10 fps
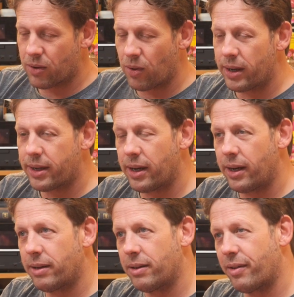
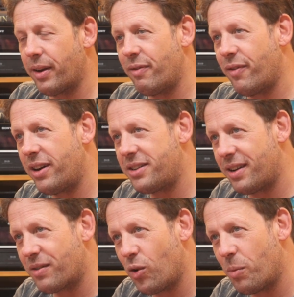Crikey, infinity
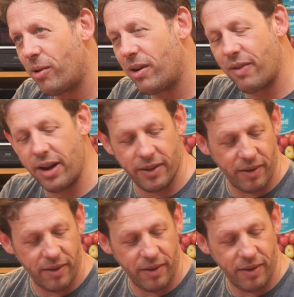of corporate event.